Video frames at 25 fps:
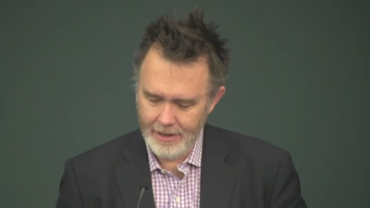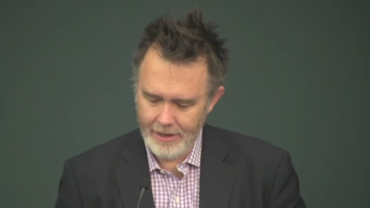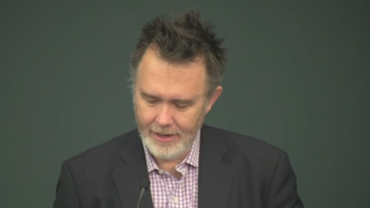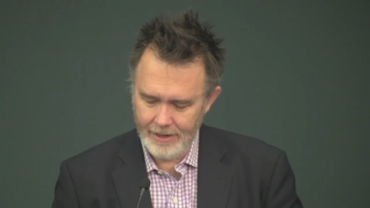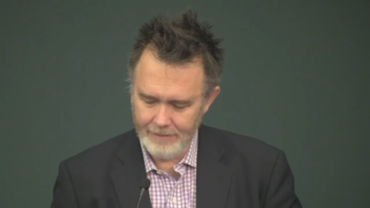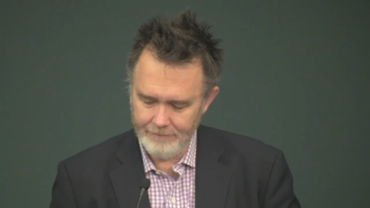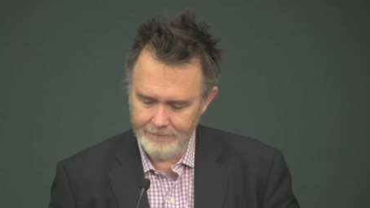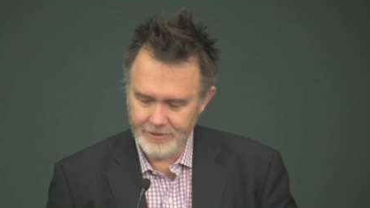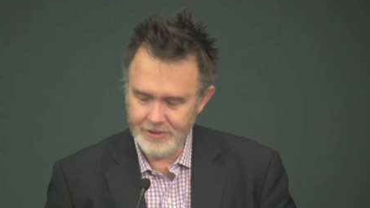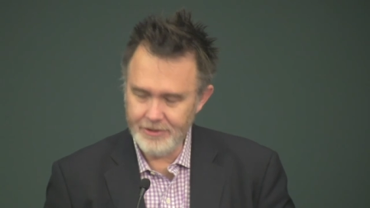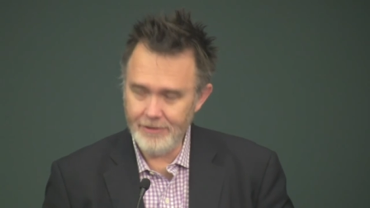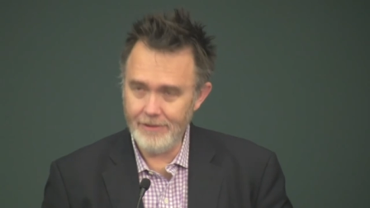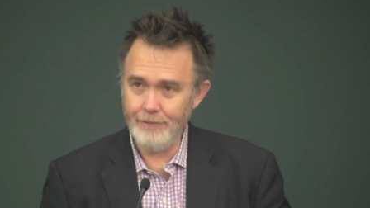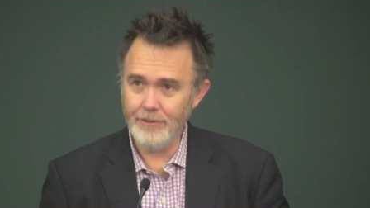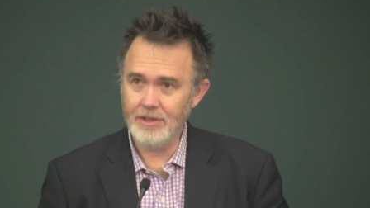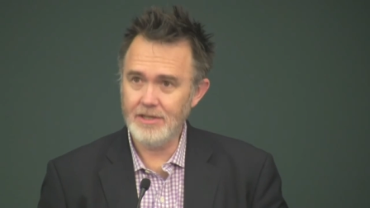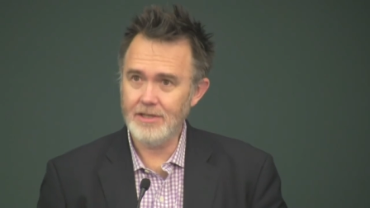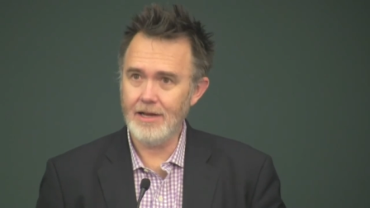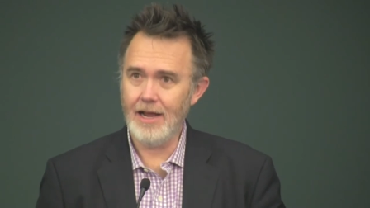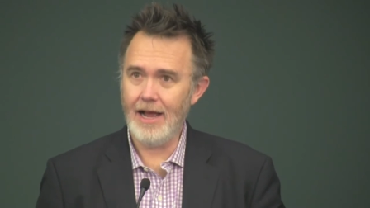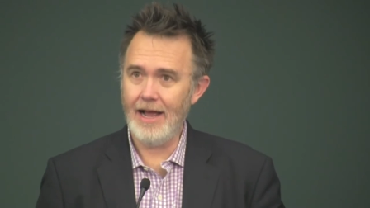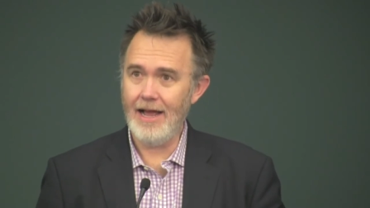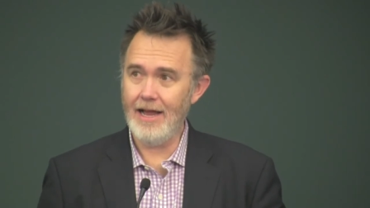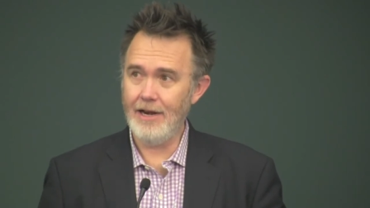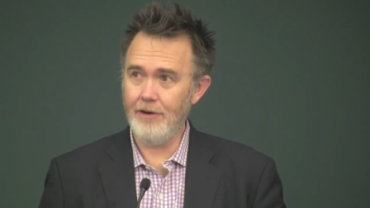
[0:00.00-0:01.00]
Um, so it
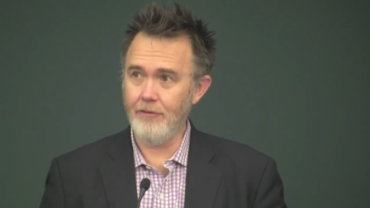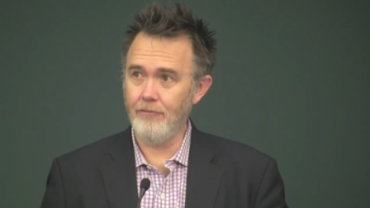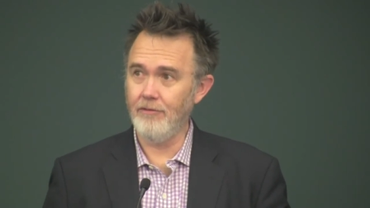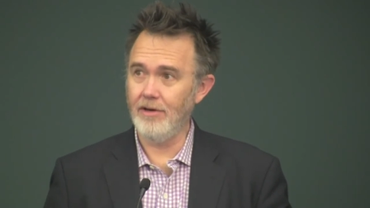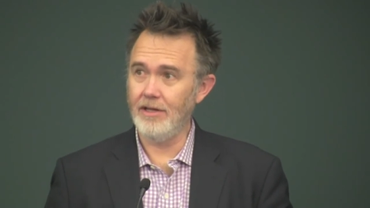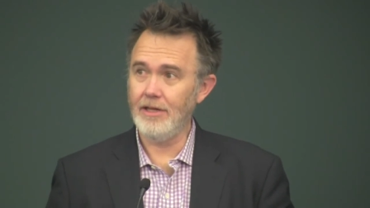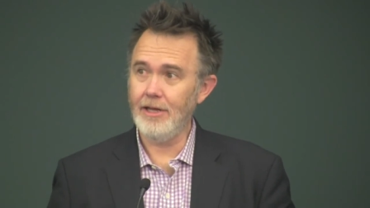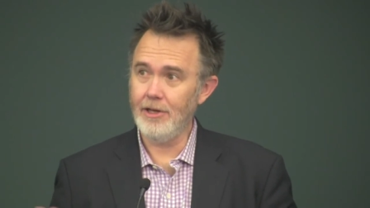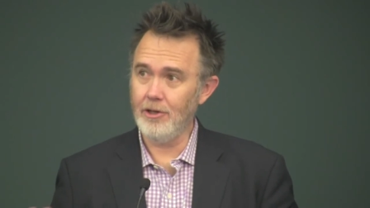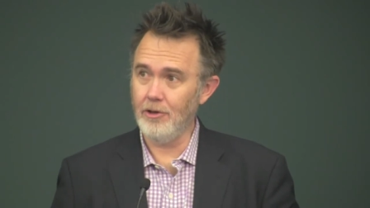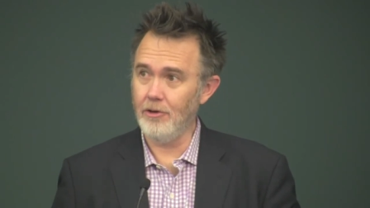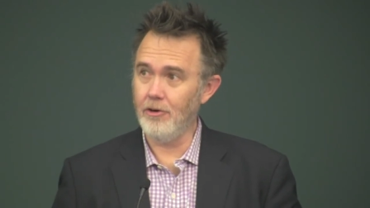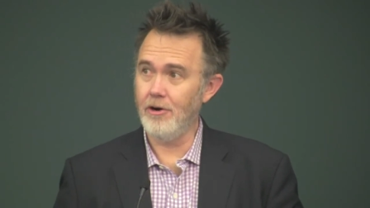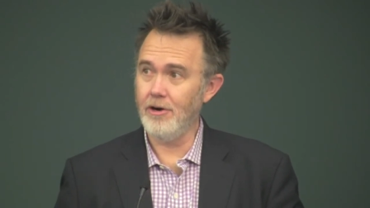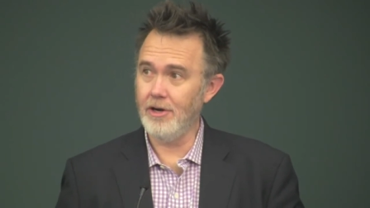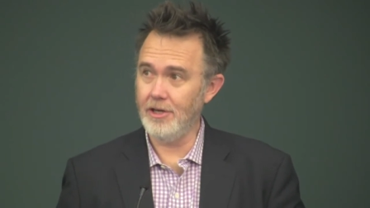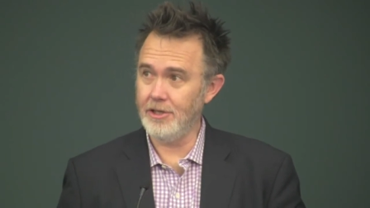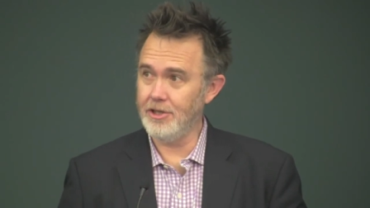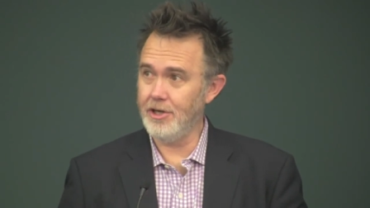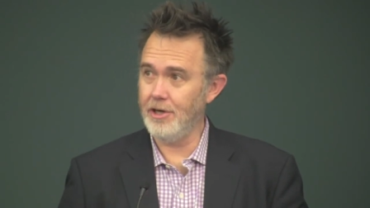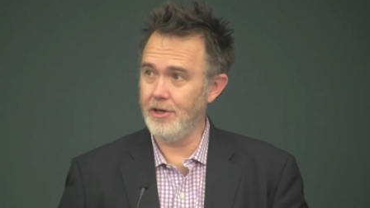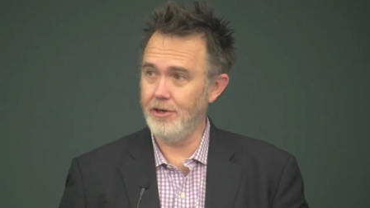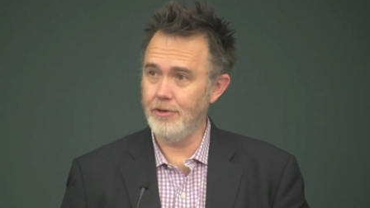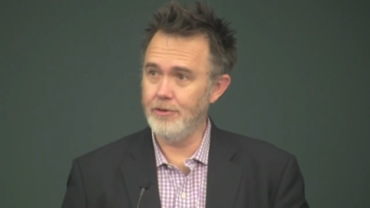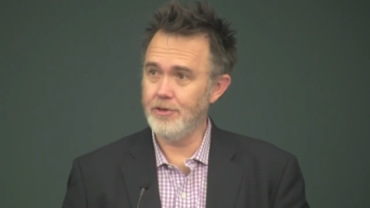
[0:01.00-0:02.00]
was, I had to really learn
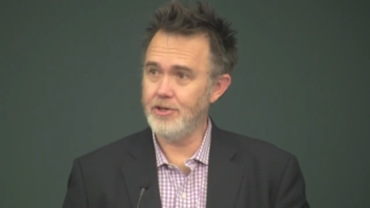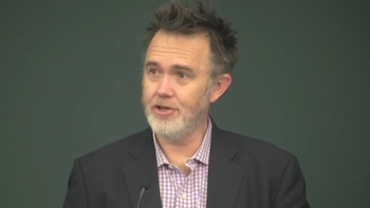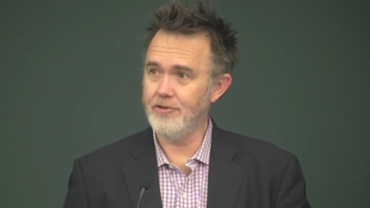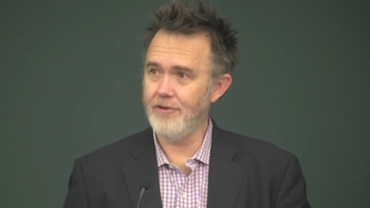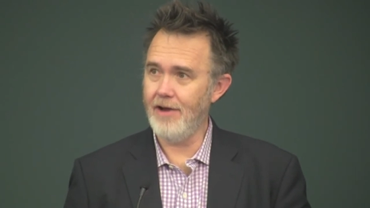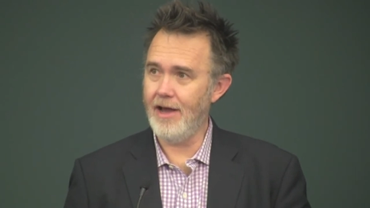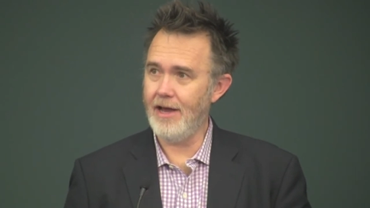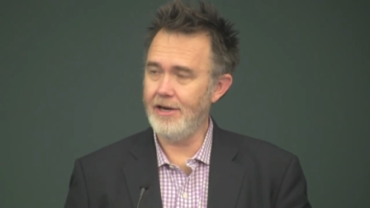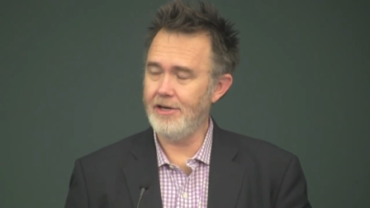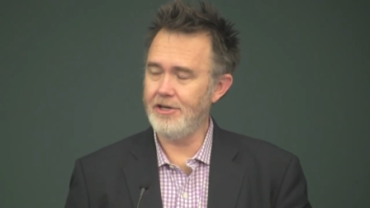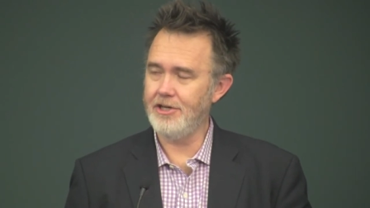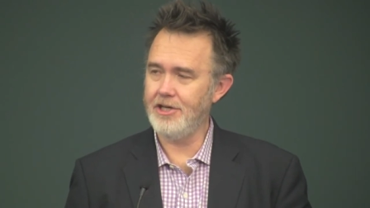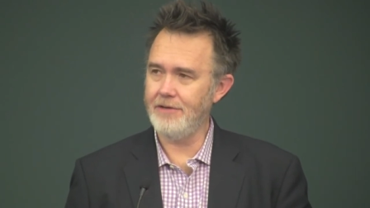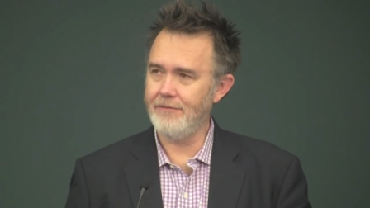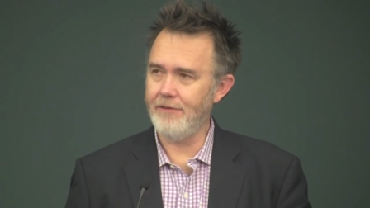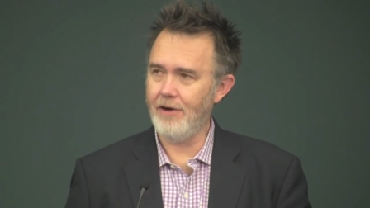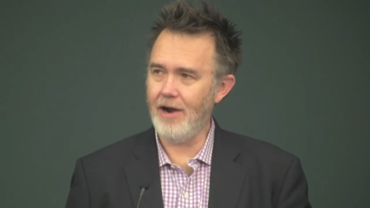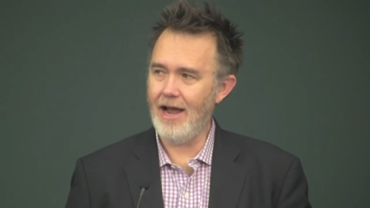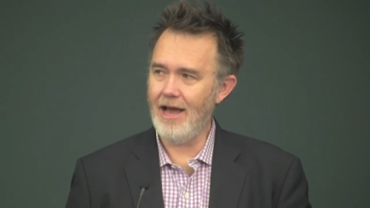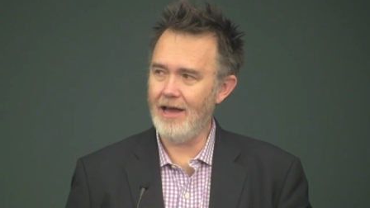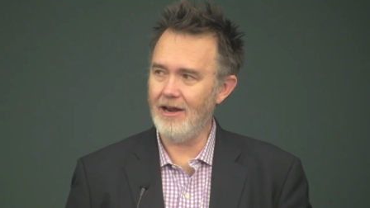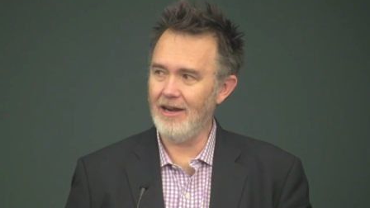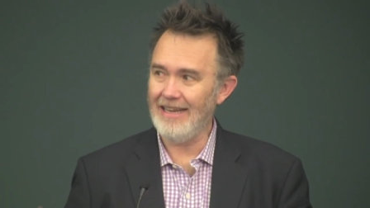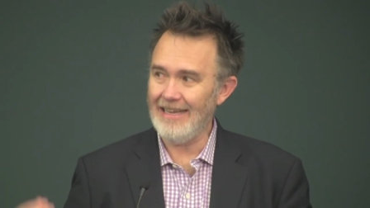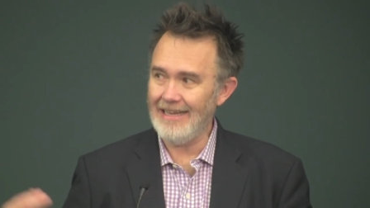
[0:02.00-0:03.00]
a new strategy
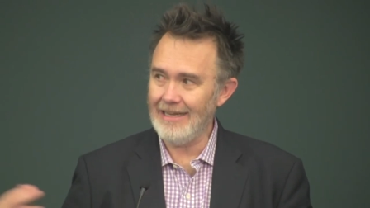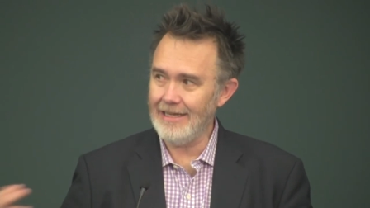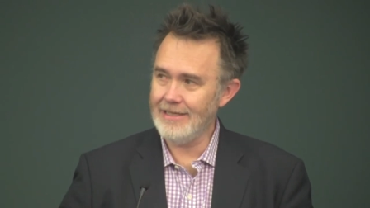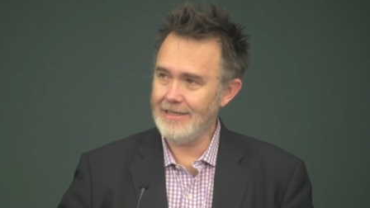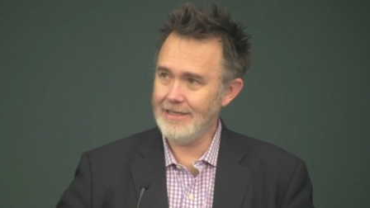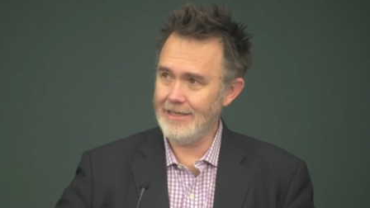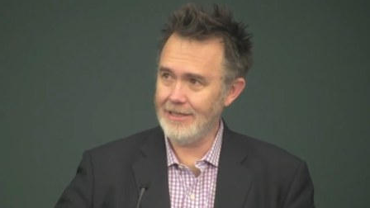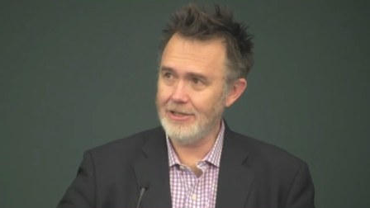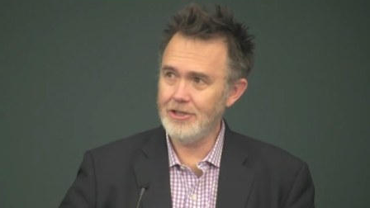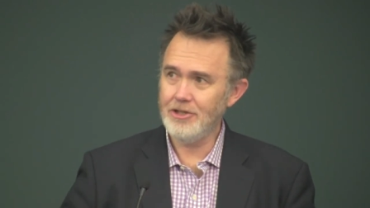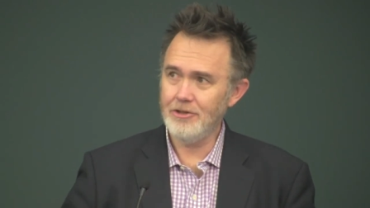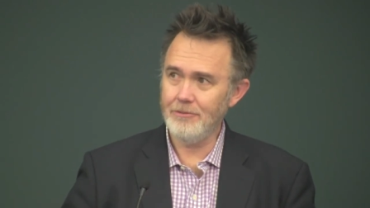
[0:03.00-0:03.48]
for how to listen